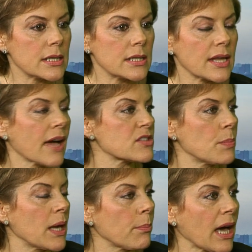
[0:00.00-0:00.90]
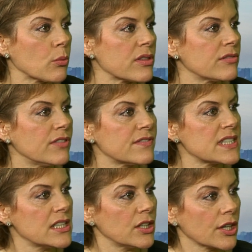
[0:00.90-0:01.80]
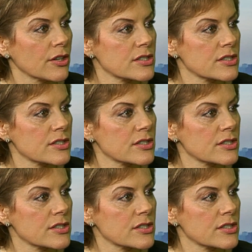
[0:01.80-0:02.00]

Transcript: they have to pay it back within 15 years.